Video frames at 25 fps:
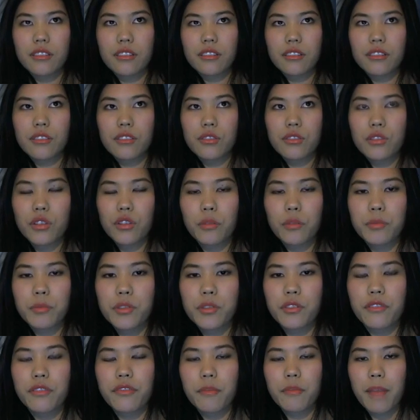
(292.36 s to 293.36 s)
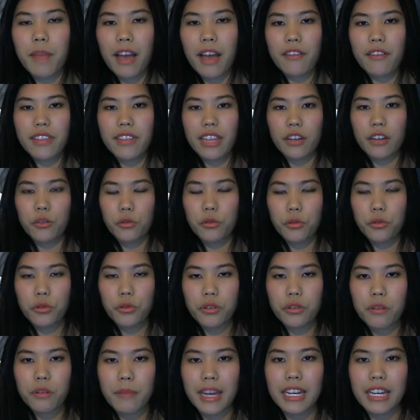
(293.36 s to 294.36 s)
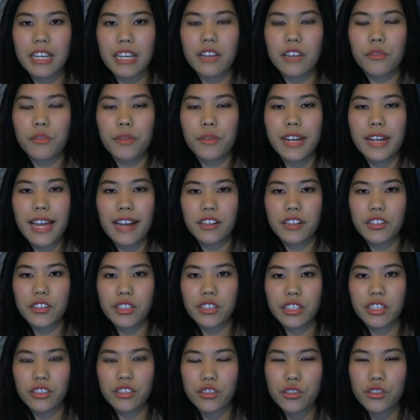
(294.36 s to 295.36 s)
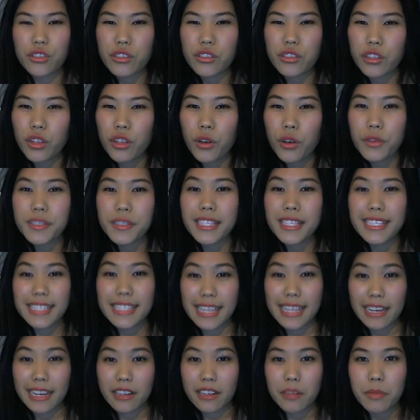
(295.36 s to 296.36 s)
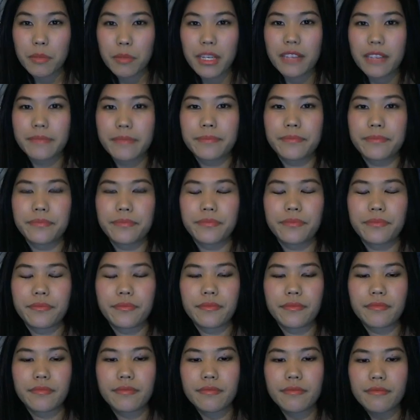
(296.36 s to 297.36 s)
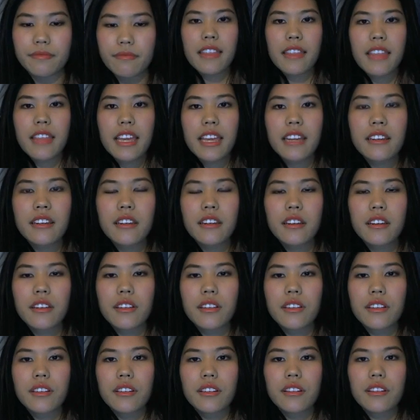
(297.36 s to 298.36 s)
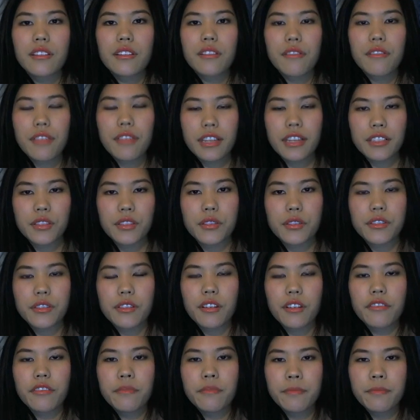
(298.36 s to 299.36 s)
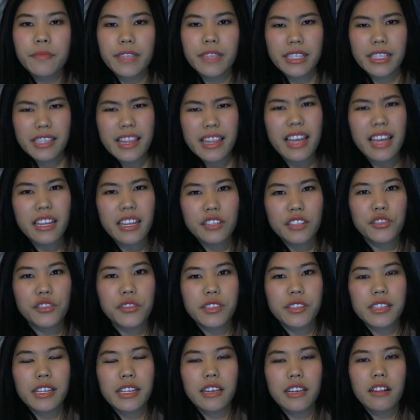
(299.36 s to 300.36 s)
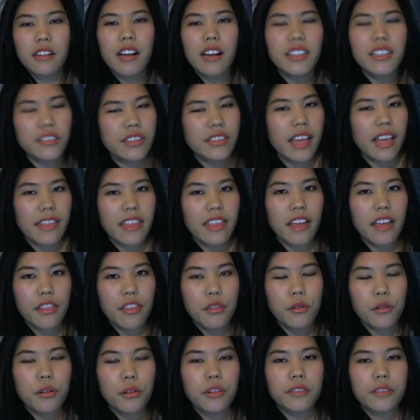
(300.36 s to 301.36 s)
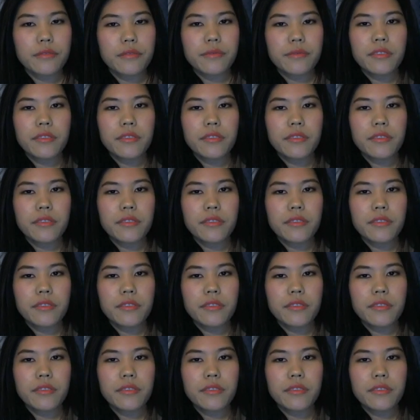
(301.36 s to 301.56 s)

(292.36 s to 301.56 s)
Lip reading: stops you from having that automatic reaction. It just slows it down a bit. And then You think to yourself, isn't that interesting? I just had that thought.